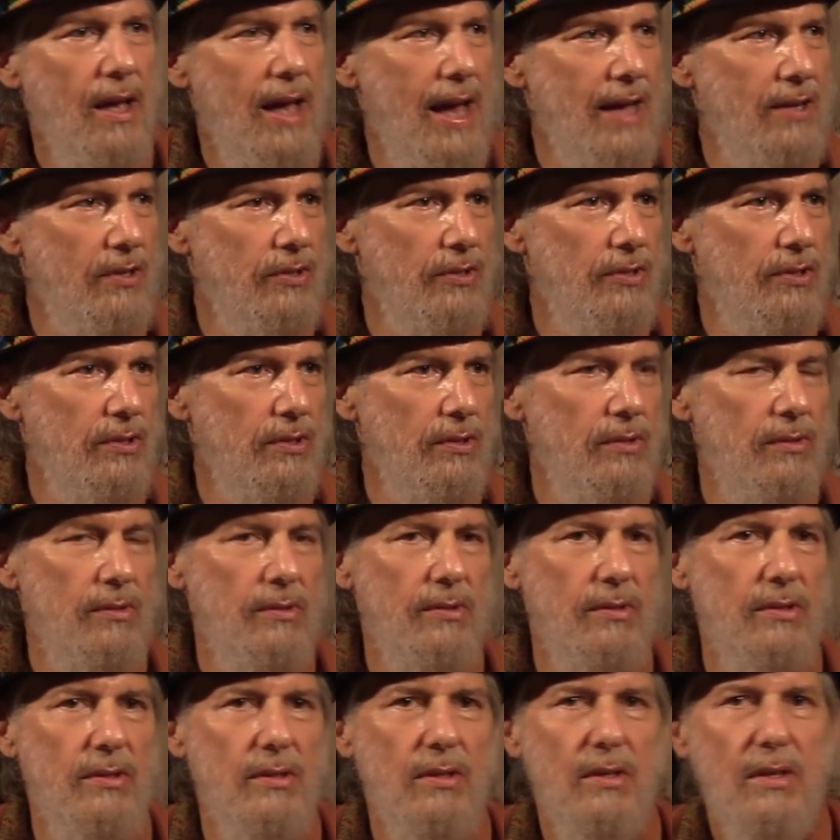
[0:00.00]

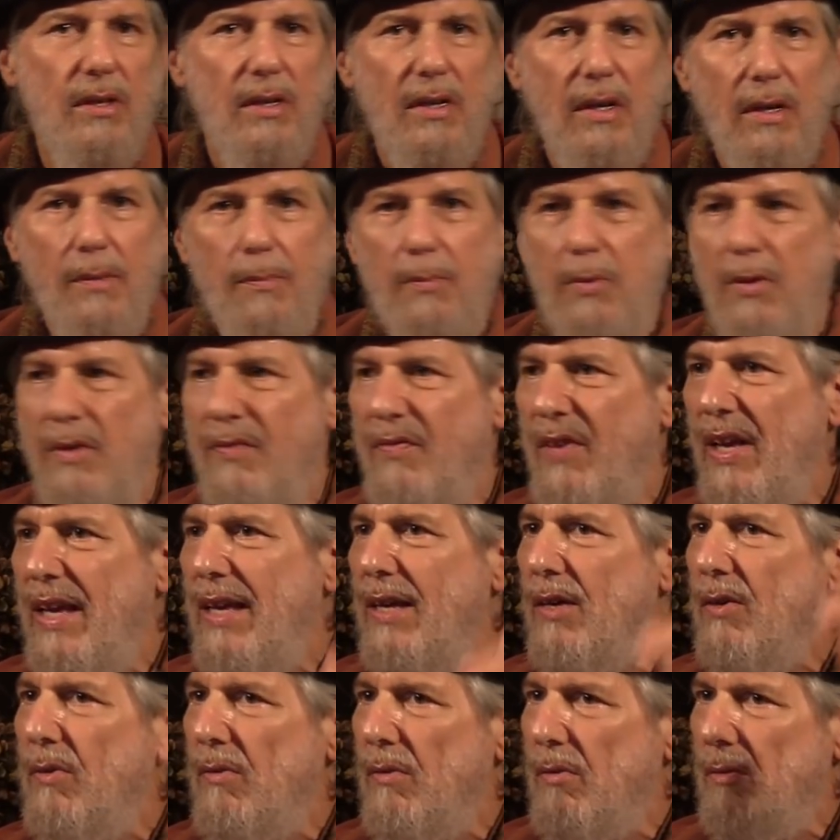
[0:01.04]
attitude
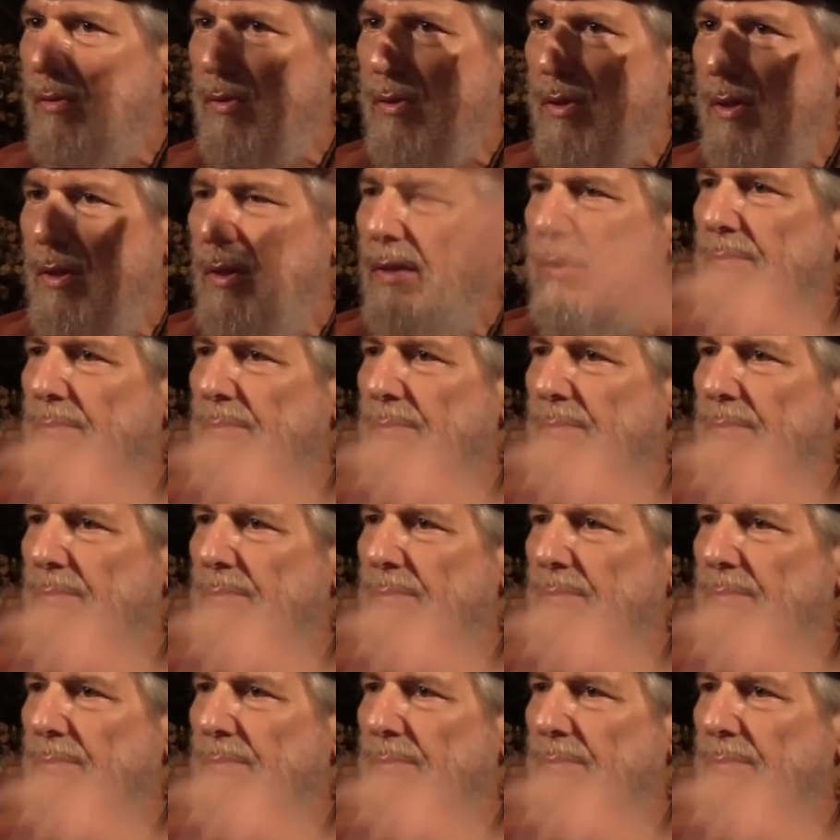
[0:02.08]
prevailed.